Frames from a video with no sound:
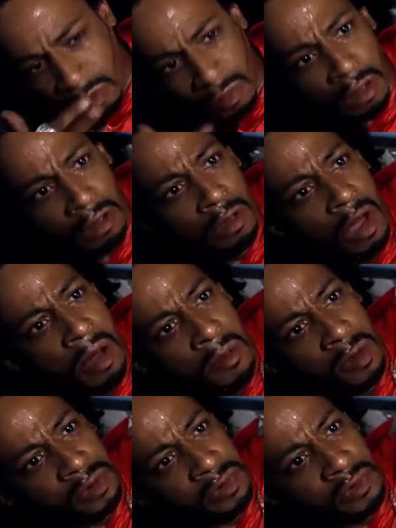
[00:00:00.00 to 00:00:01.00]
after
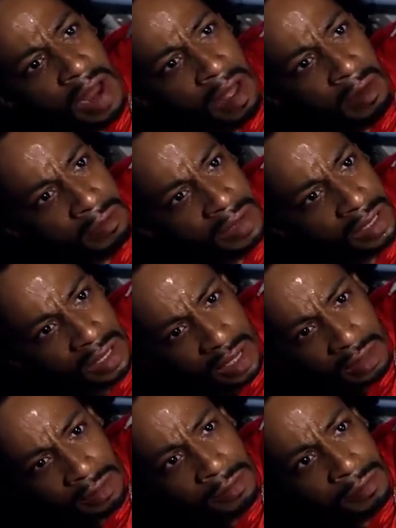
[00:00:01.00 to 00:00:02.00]
Katt, because it
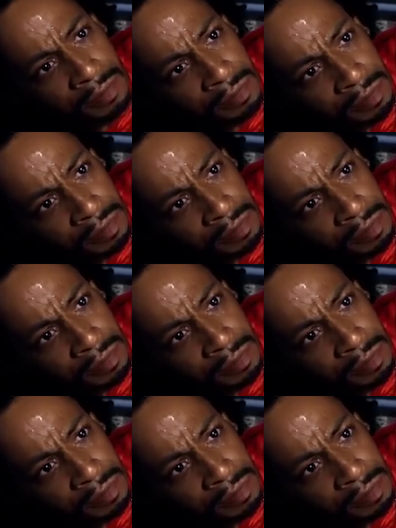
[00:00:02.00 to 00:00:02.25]
seems like